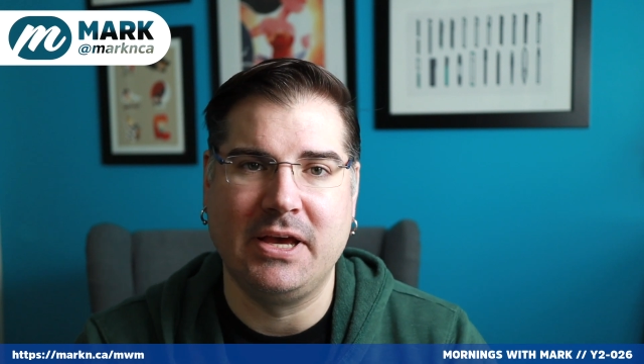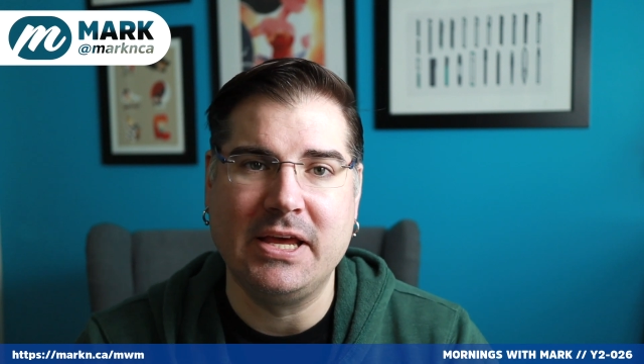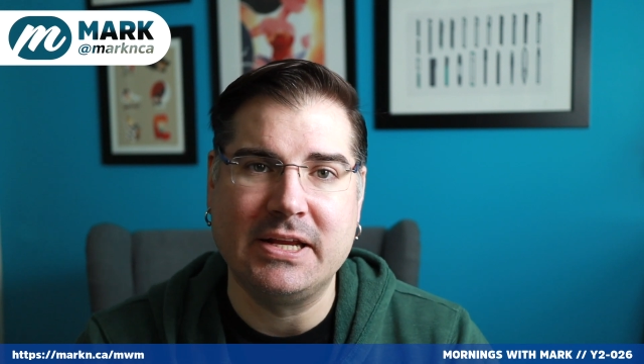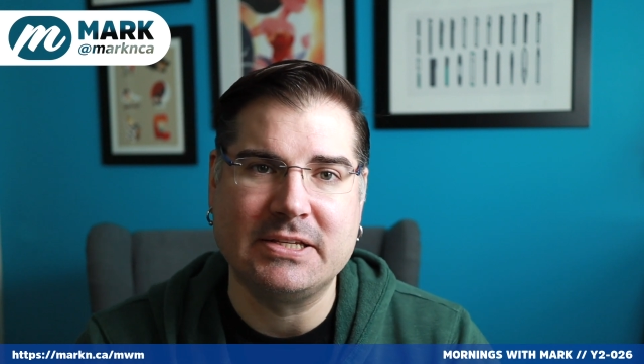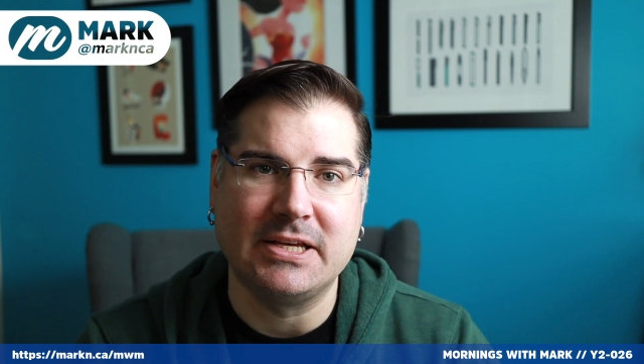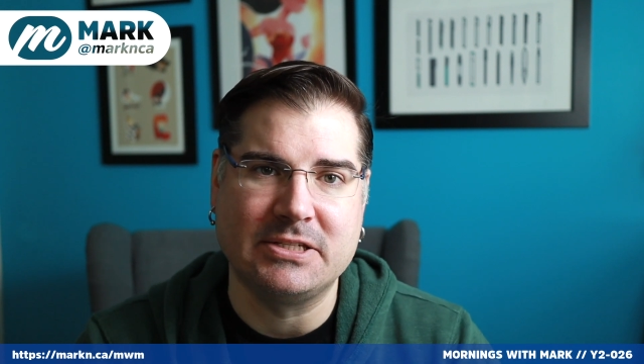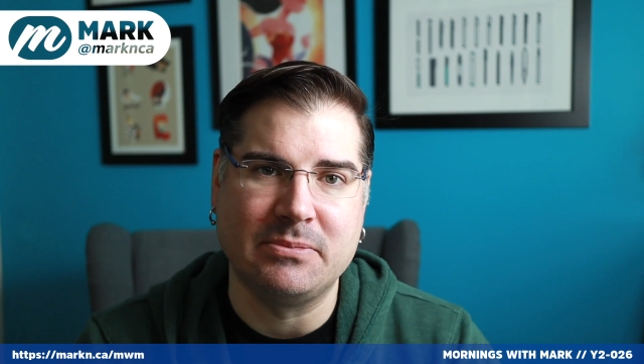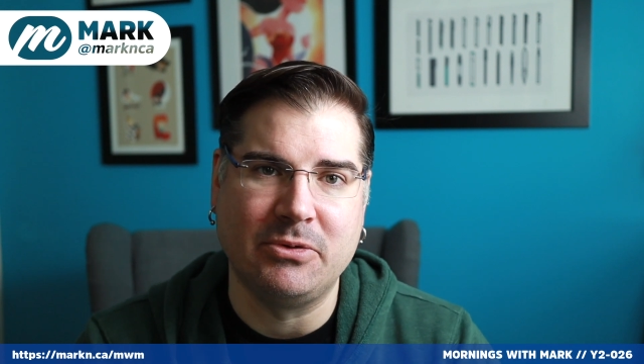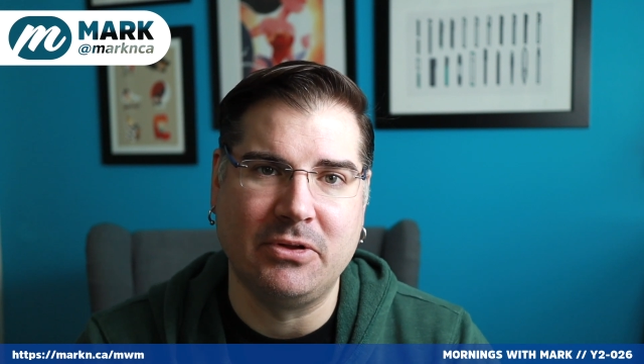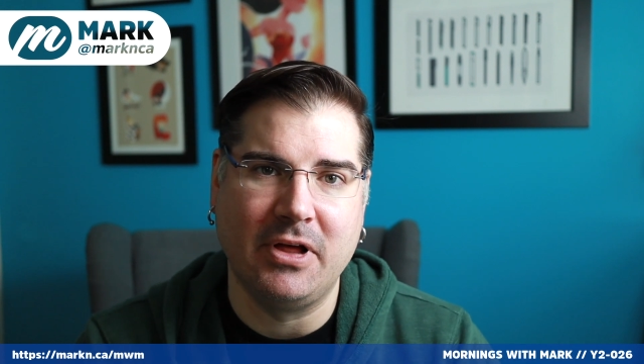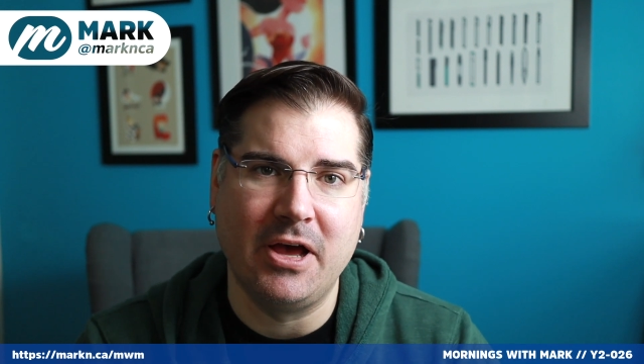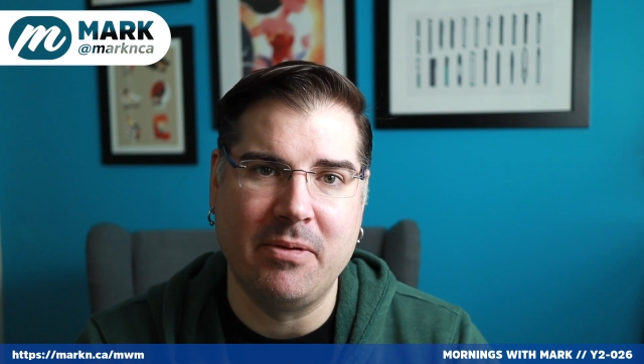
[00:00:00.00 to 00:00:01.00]

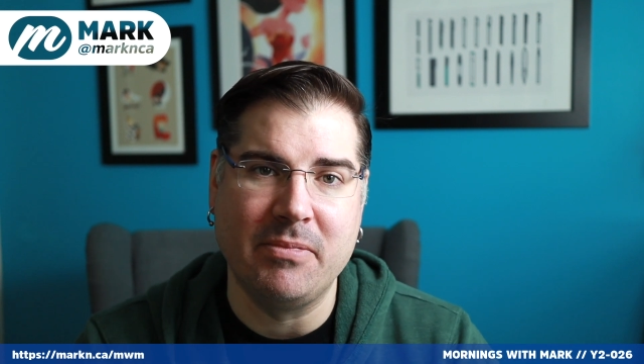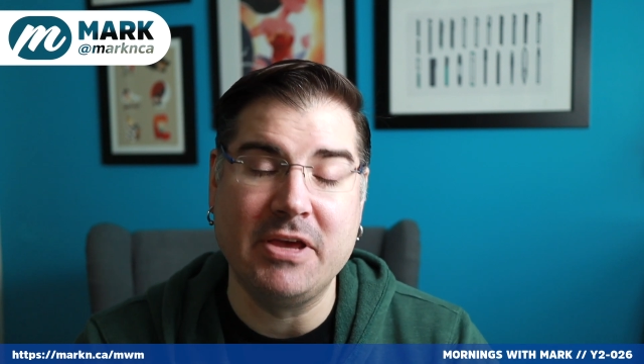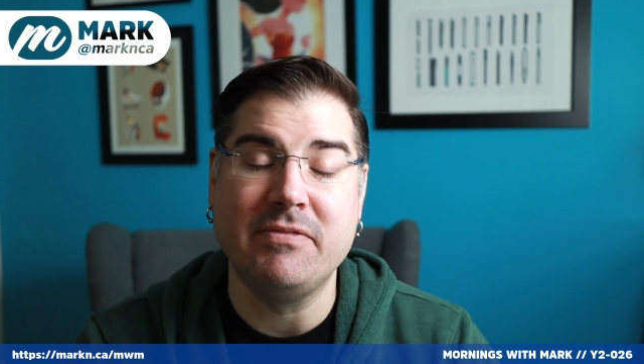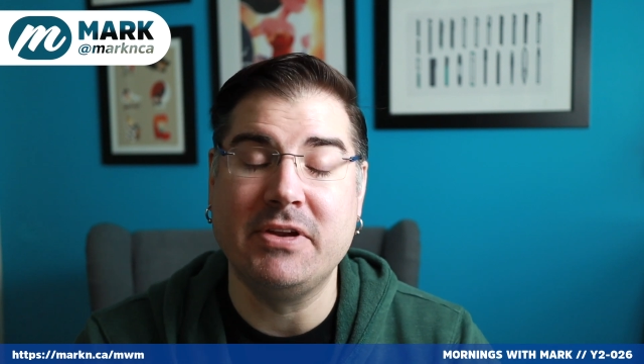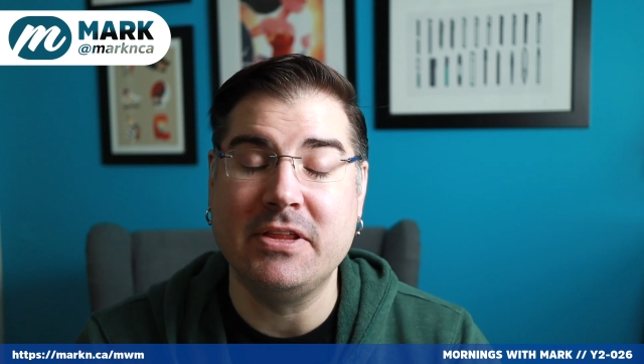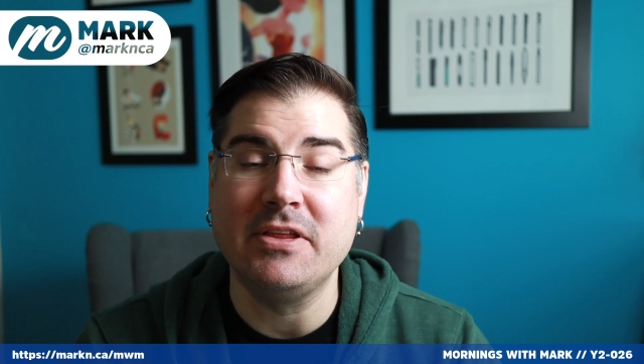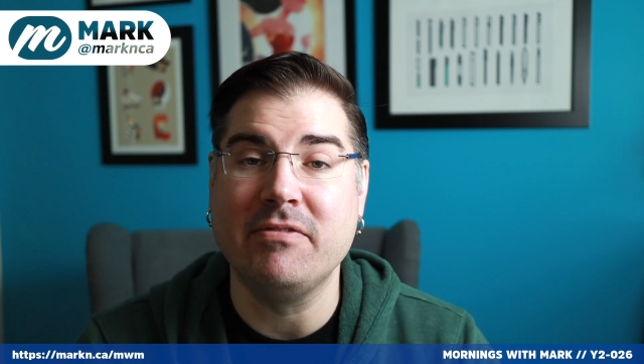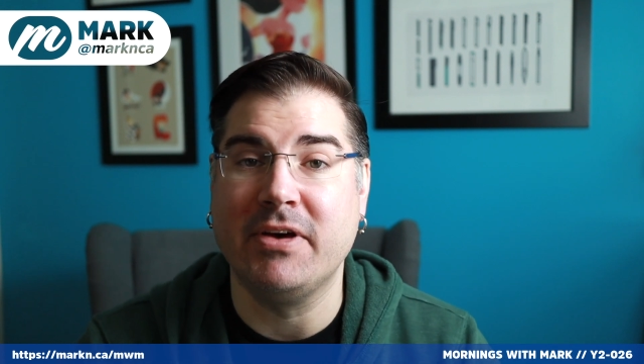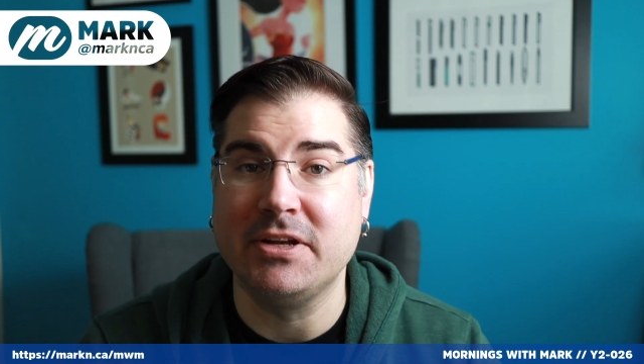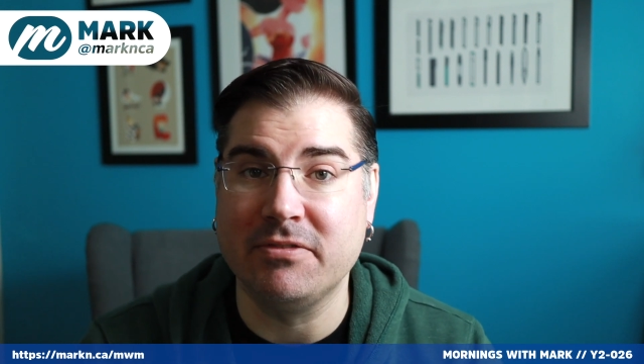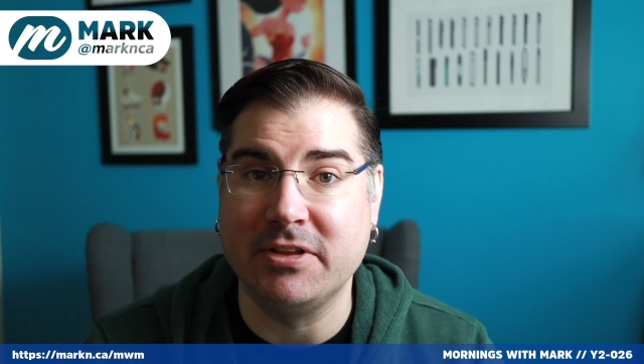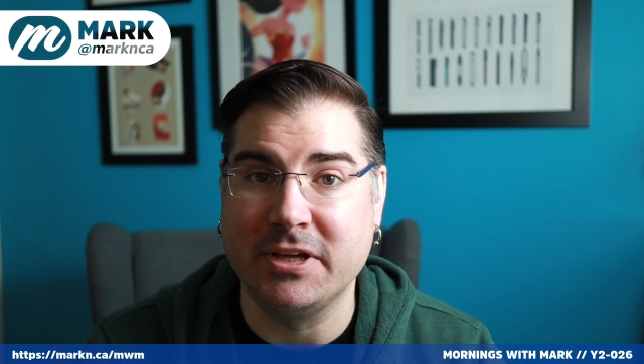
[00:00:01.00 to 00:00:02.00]
inaccessible, even in the
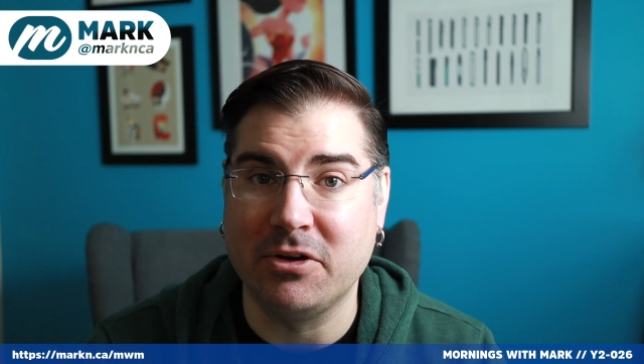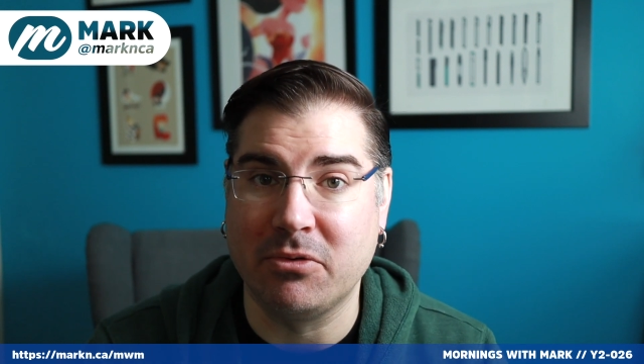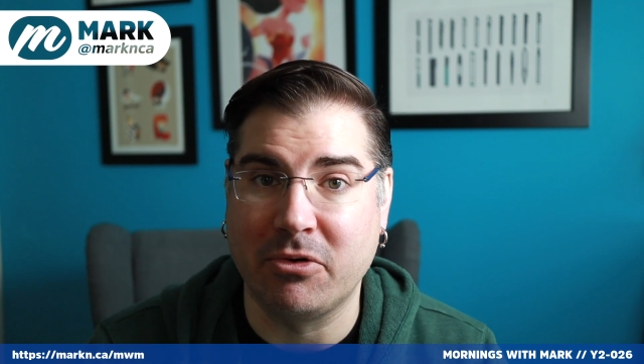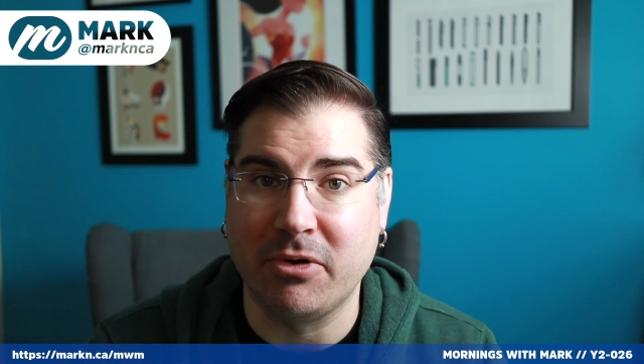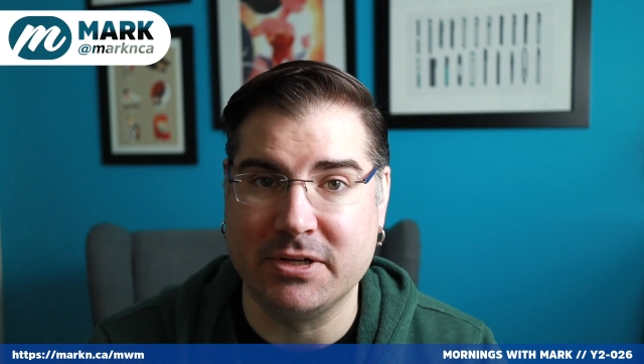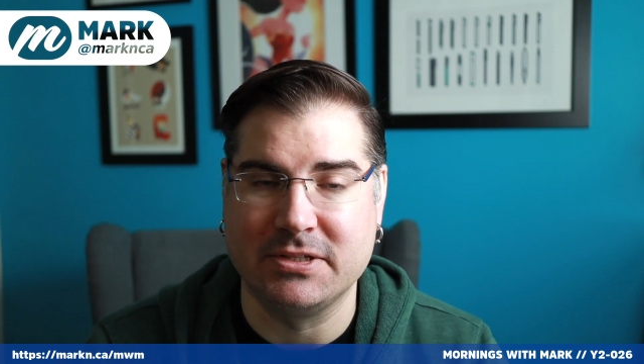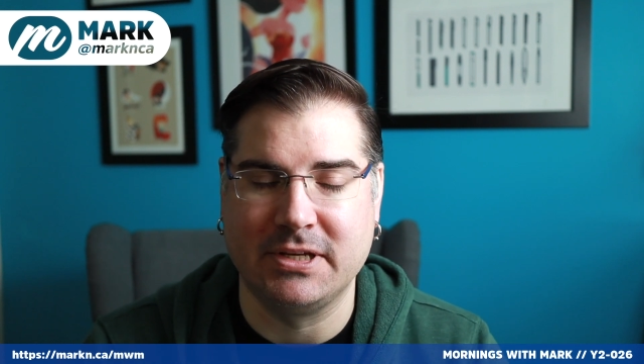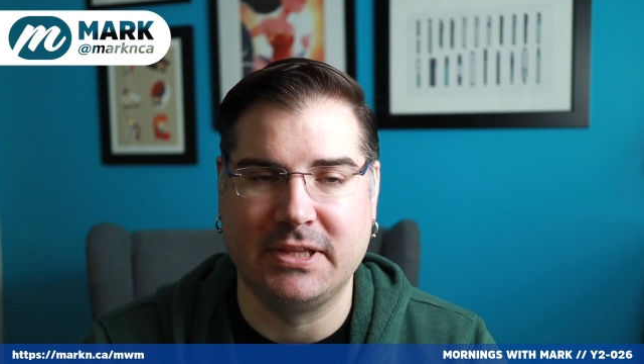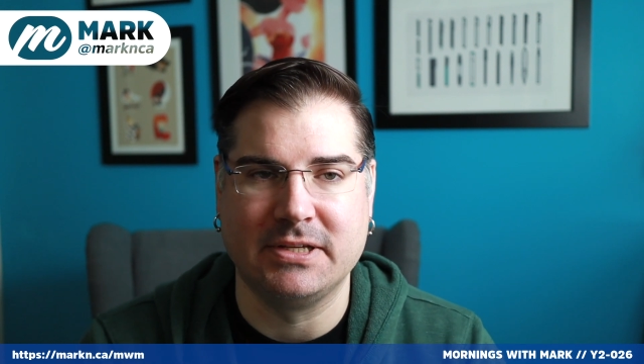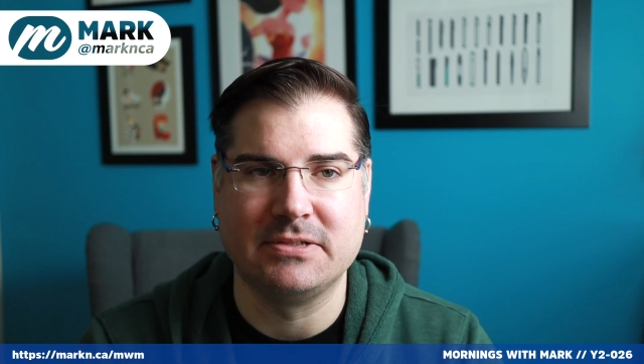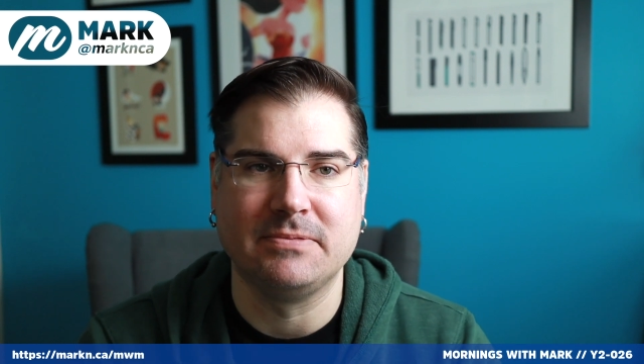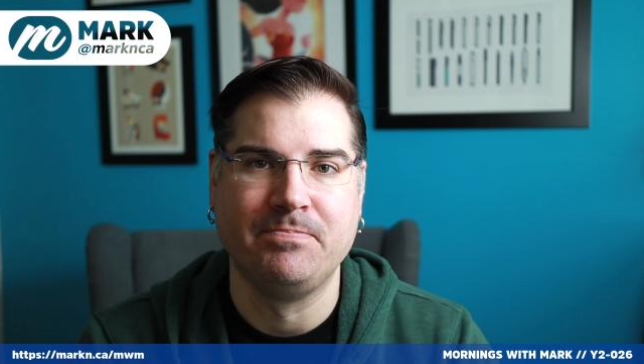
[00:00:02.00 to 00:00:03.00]
event of a legal request like
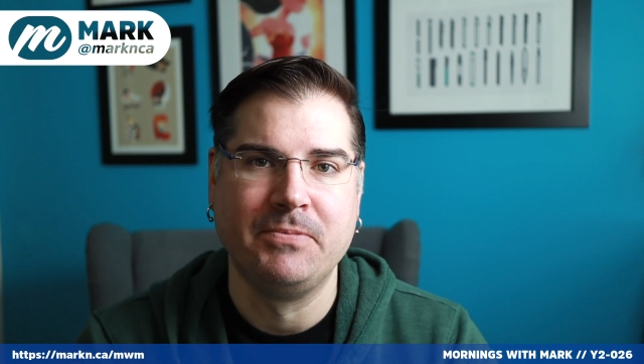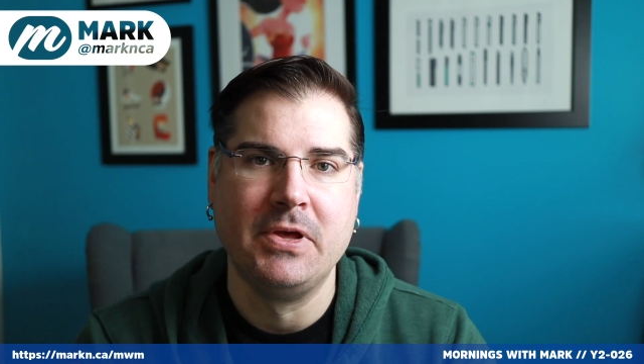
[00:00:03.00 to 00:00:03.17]
this.